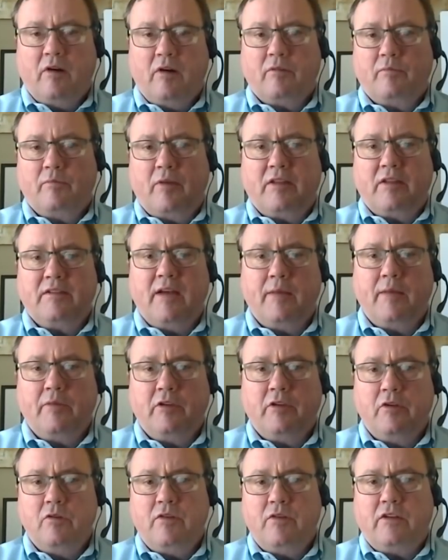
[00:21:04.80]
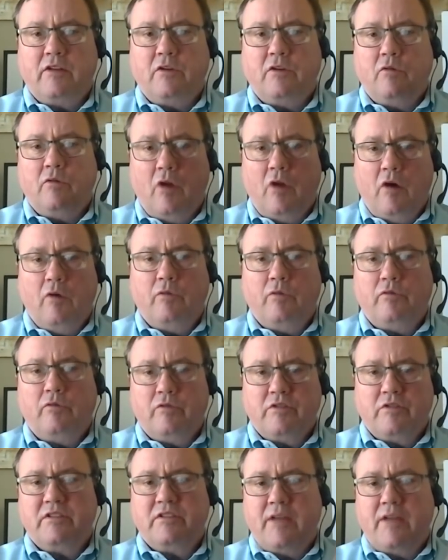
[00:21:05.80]
And by the time you do that, you know, the
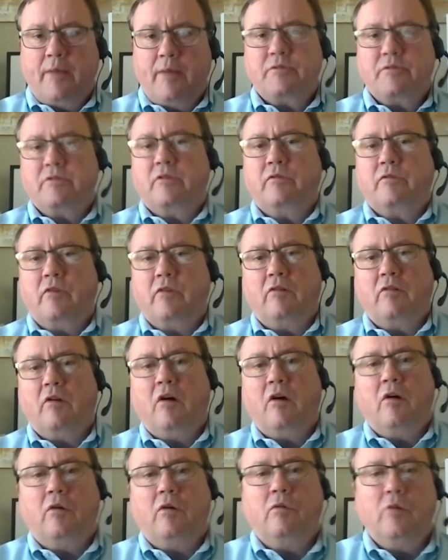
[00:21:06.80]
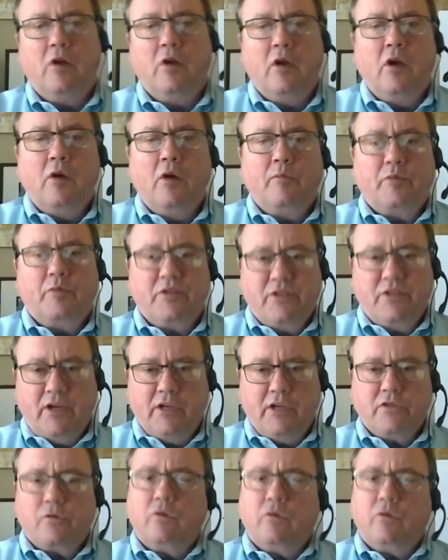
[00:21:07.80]
steps are all
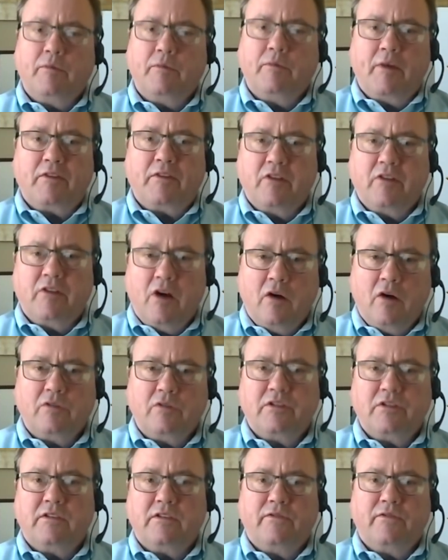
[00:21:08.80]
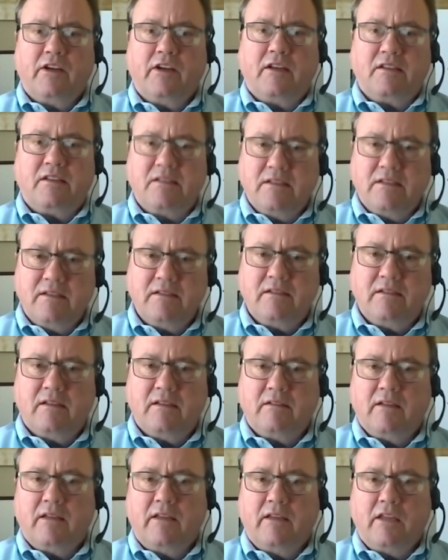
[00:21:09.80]
procedural and the methodology is very consistent.
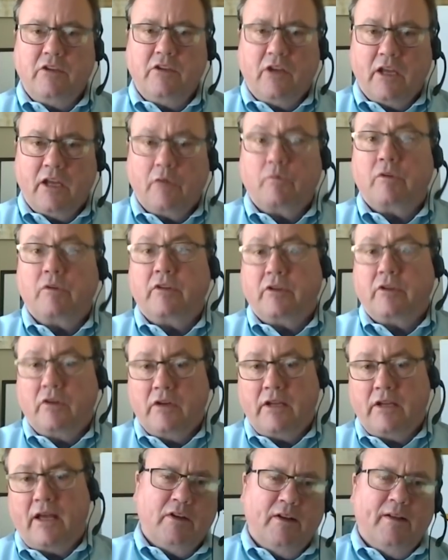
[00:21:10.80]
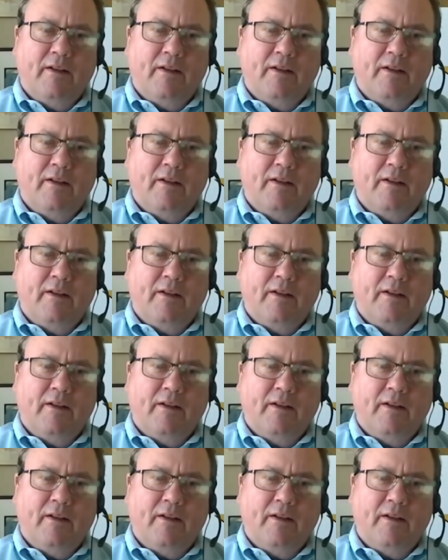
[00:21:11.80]
Mm-hmm. And then you get really good at it.